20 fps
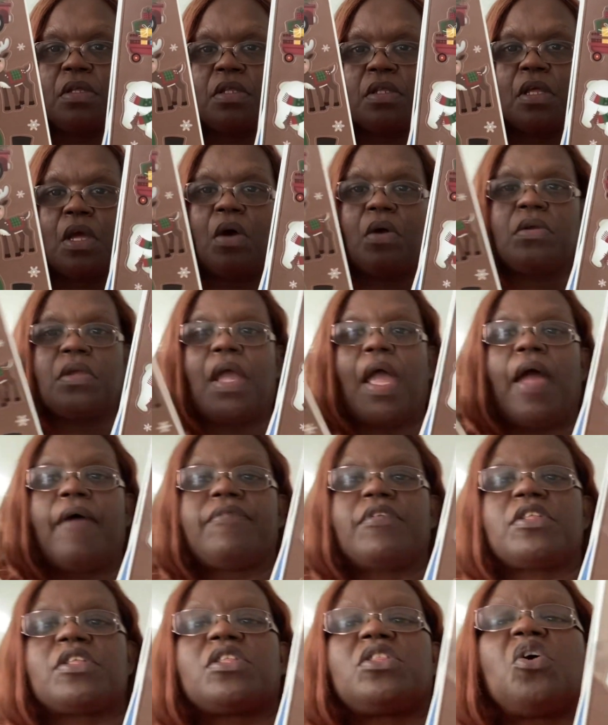So you have
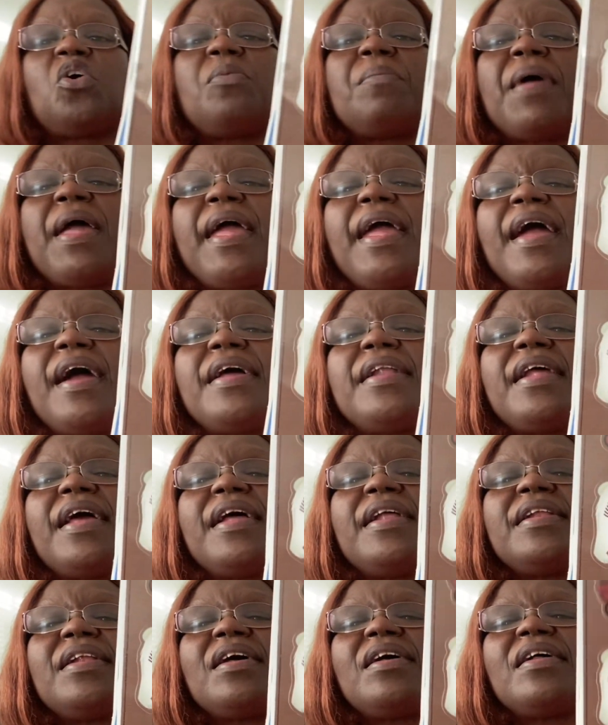the snowman,
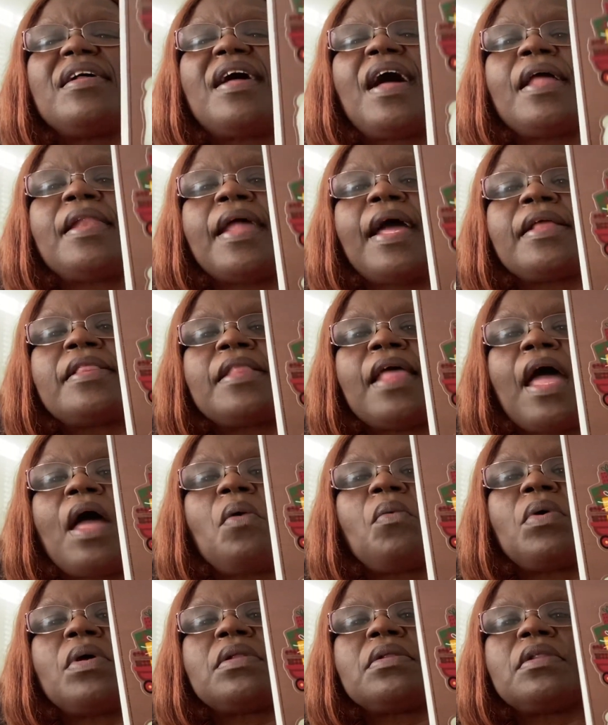and I like
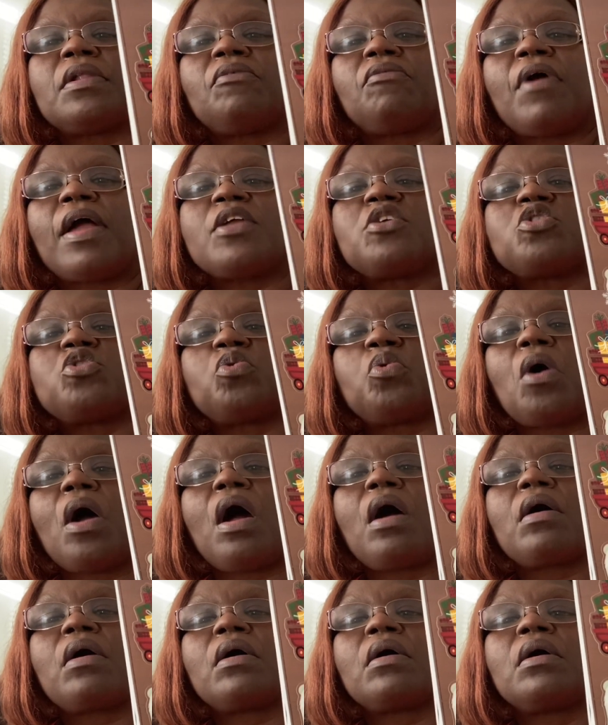that one. The red
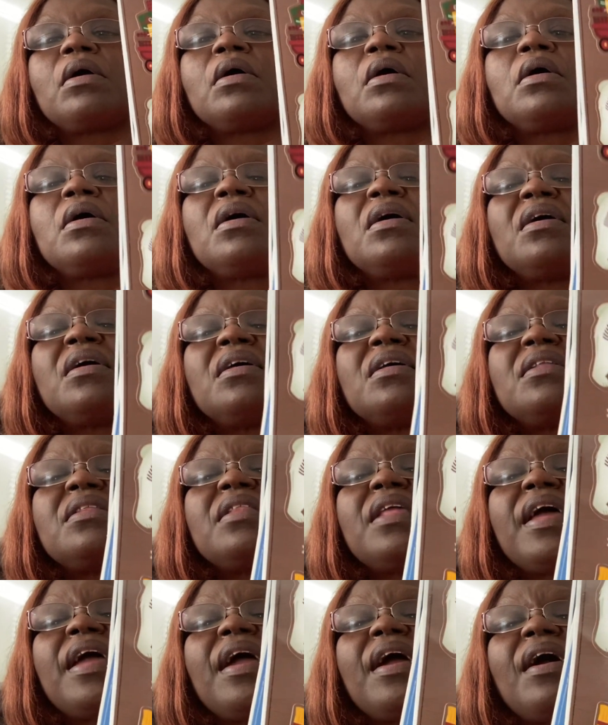truck
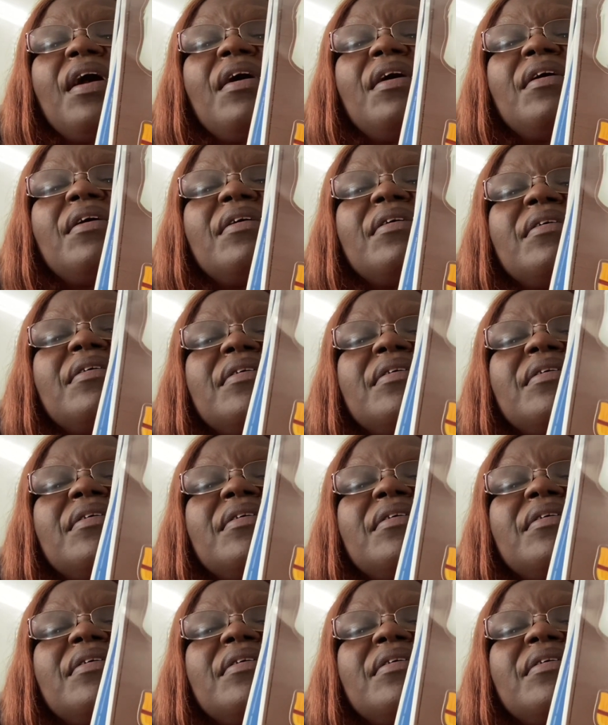there.